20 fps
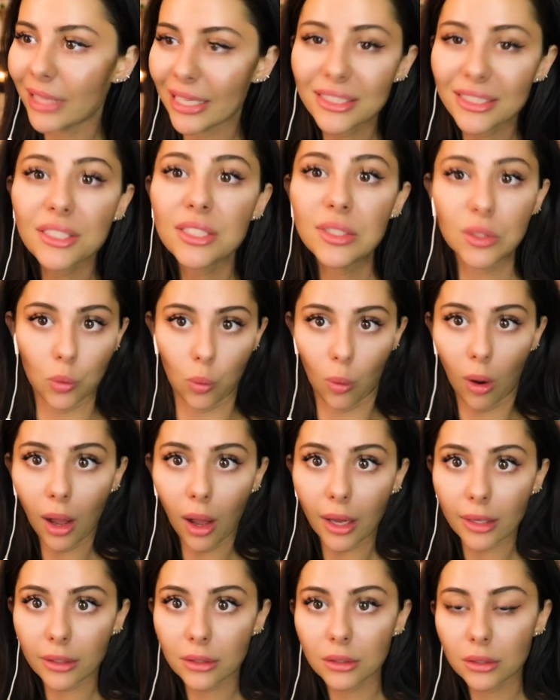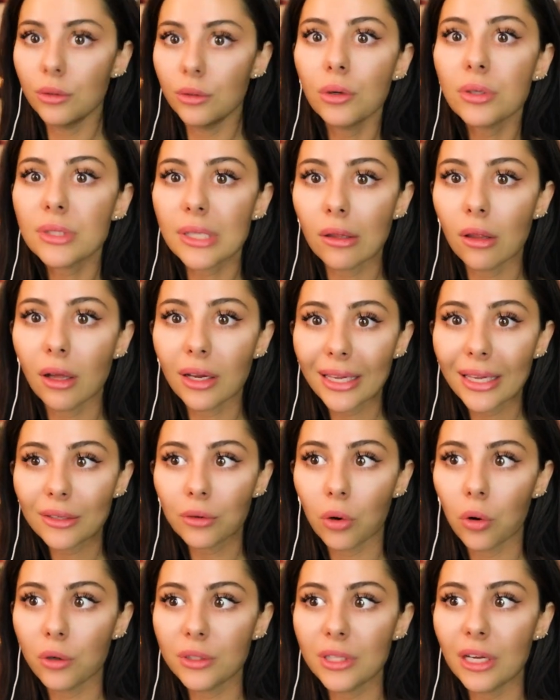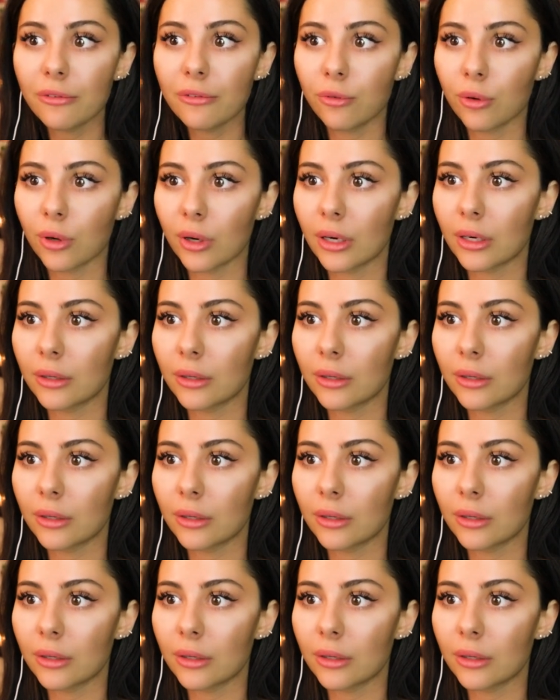That's a squat. Who knows how long he had to hold that for?